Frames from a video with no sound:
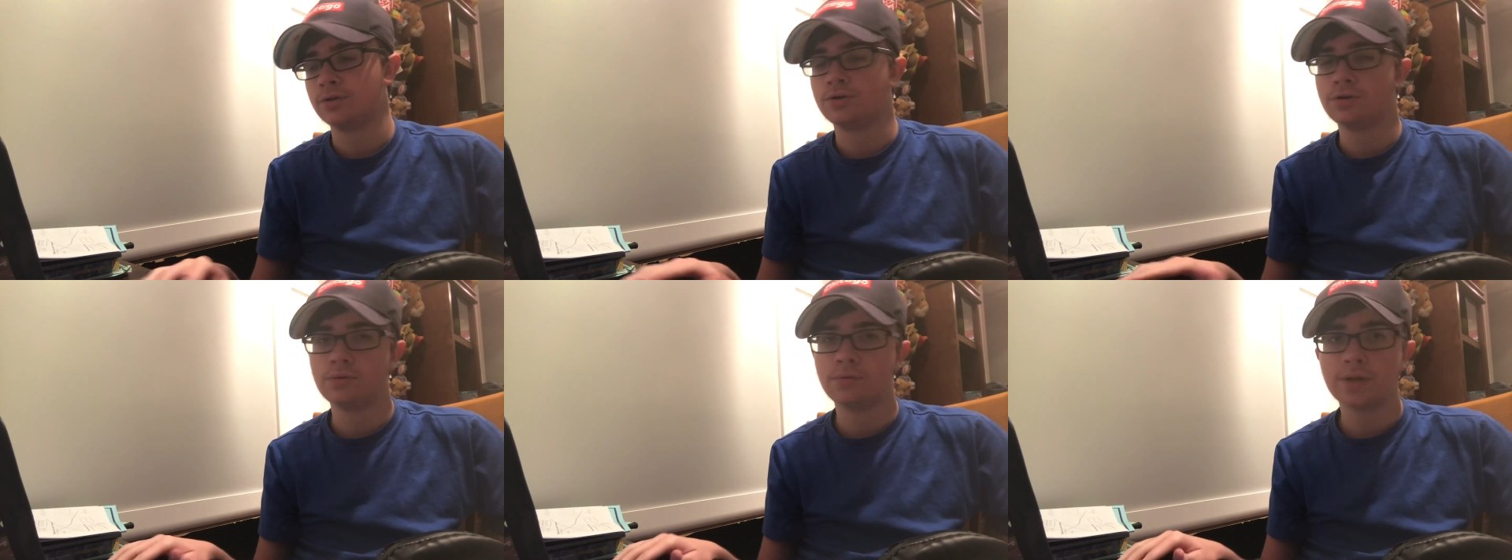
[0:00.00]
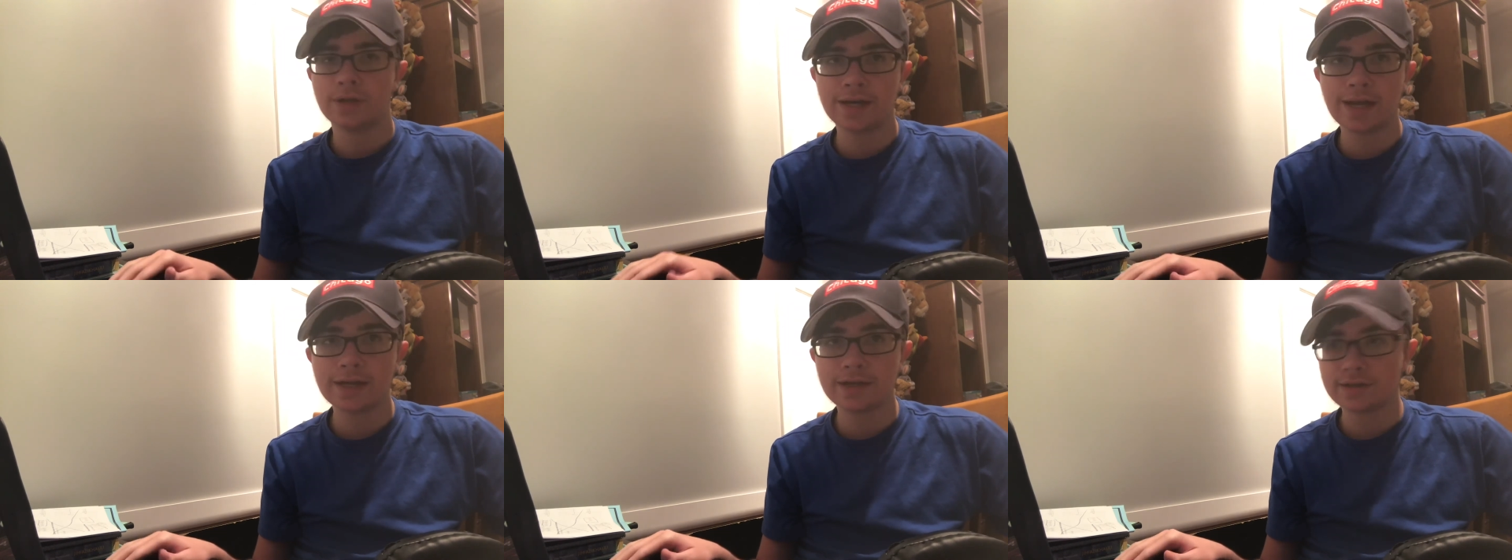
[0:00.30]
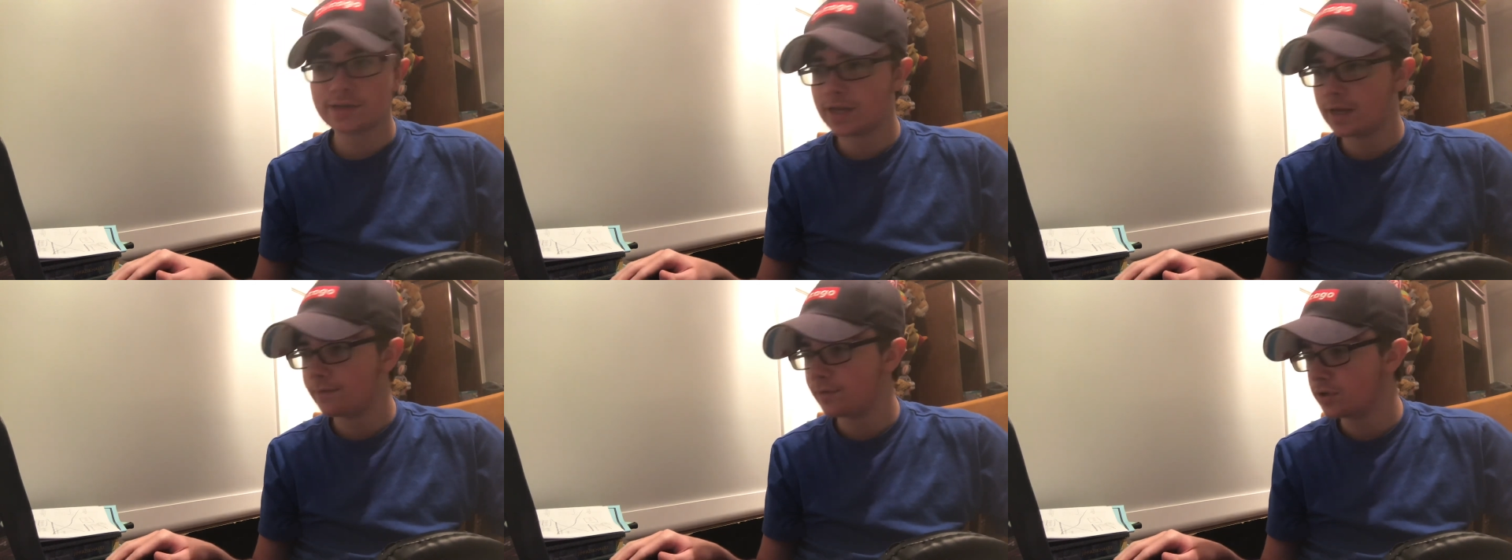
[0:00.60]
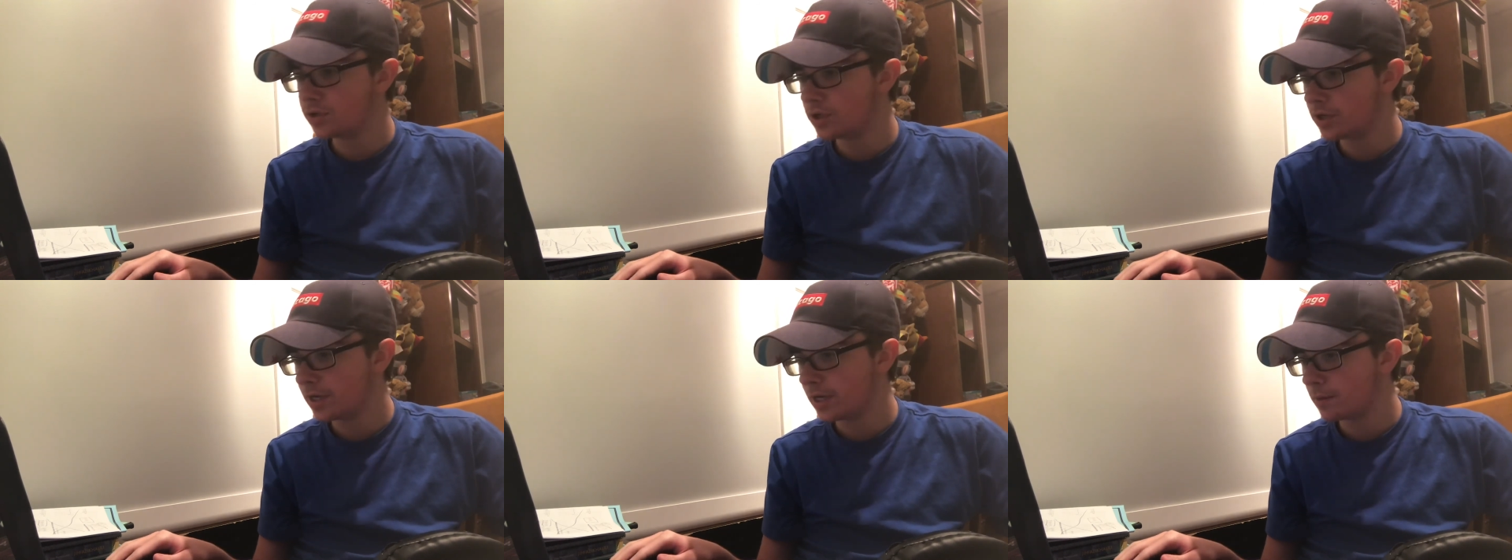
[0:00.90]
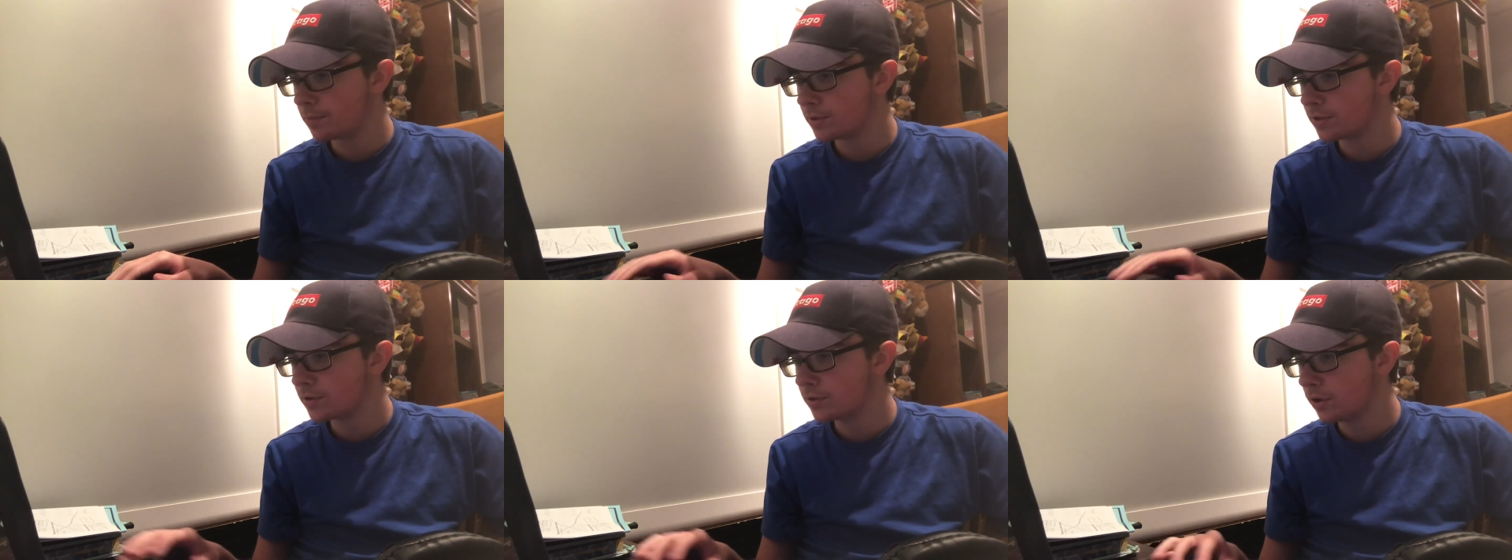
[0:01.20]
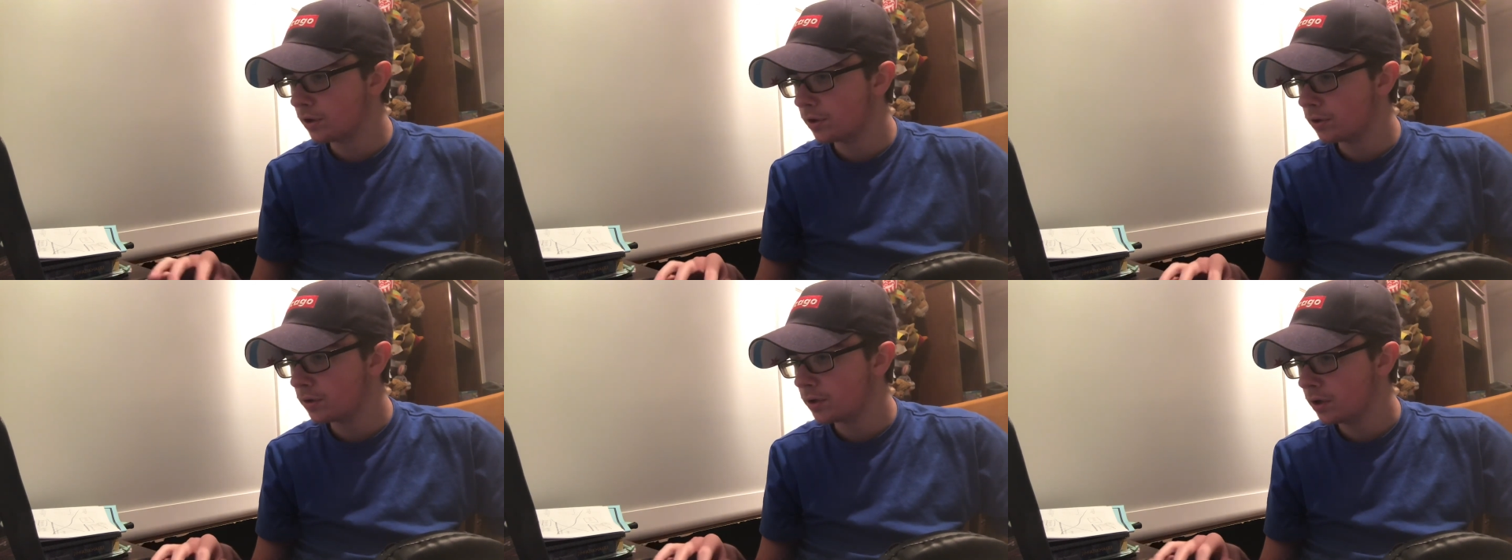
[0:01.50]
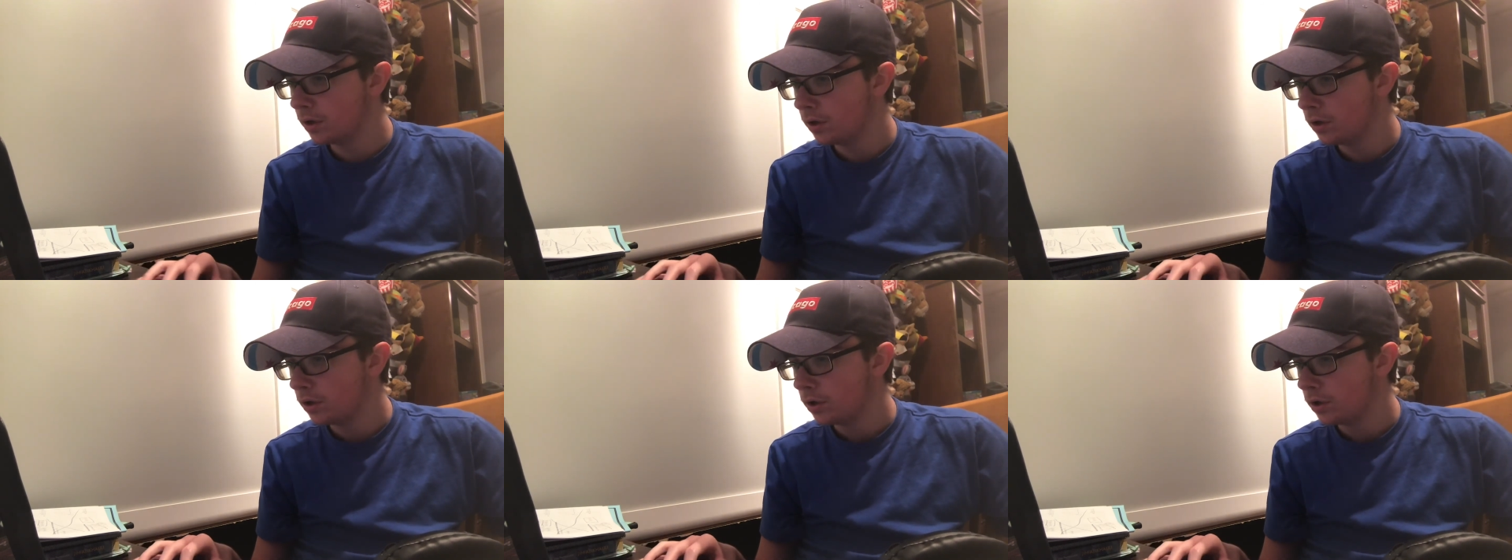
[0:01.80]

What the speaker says: to the next AVGN episode,